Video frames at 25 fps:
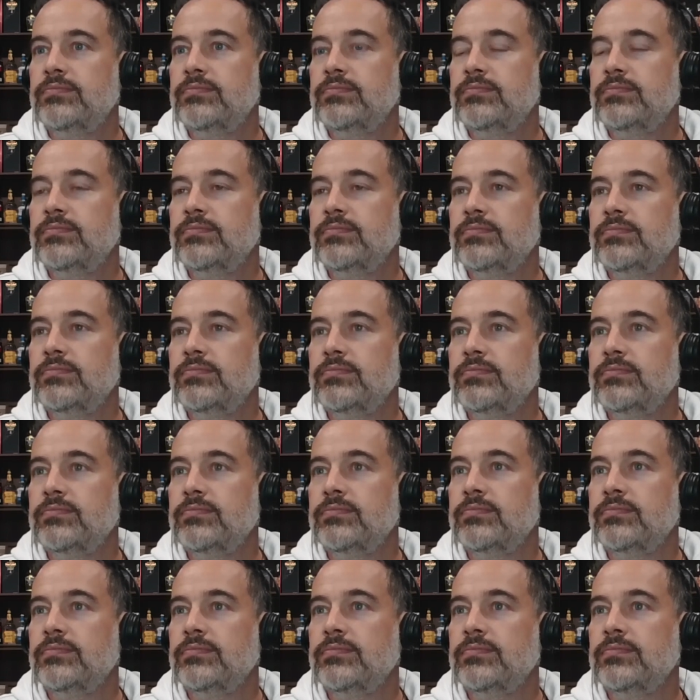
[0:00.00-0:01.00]

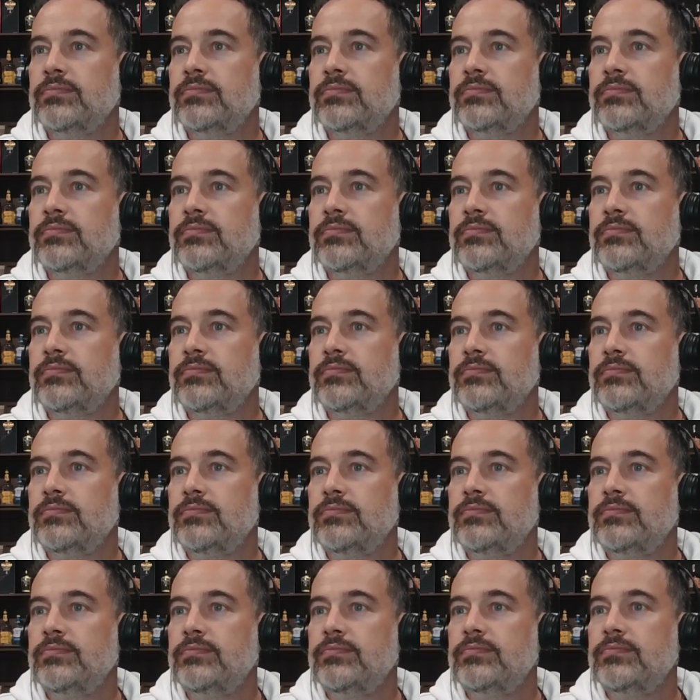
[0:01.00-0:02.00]

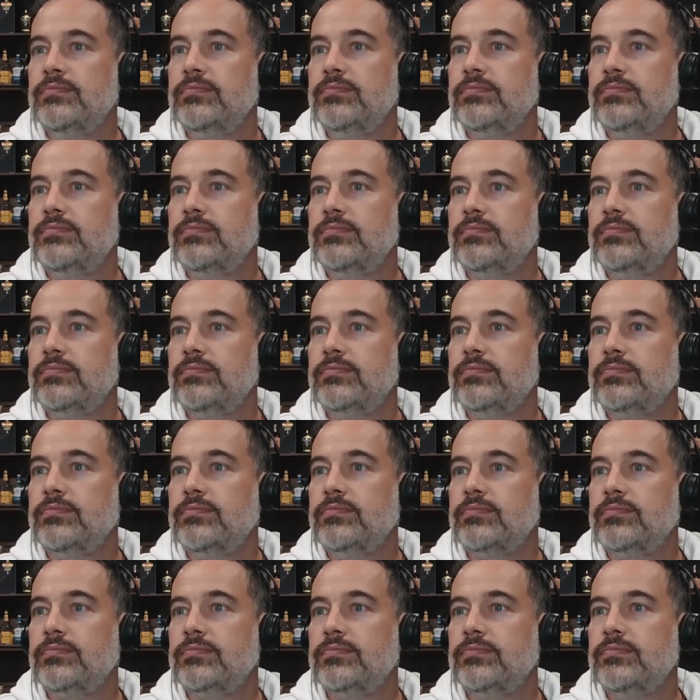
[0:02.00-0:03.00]

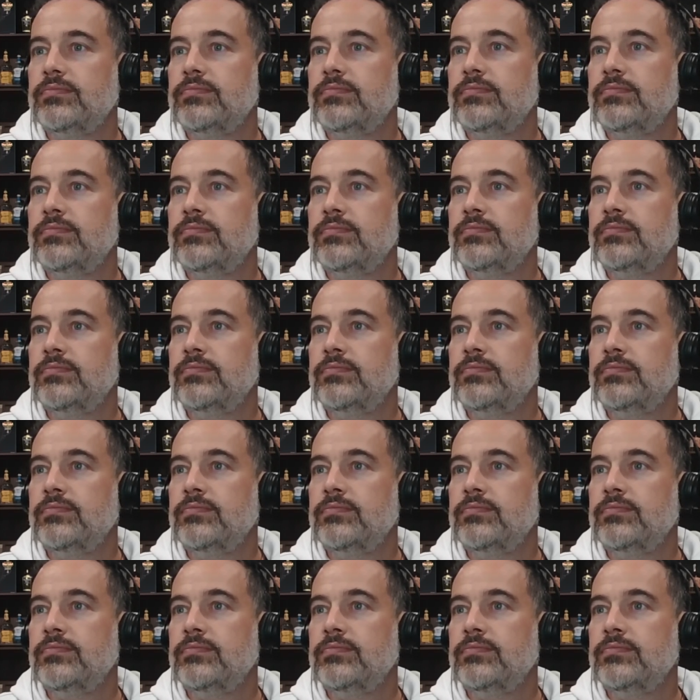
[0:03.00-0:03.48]
[no speech]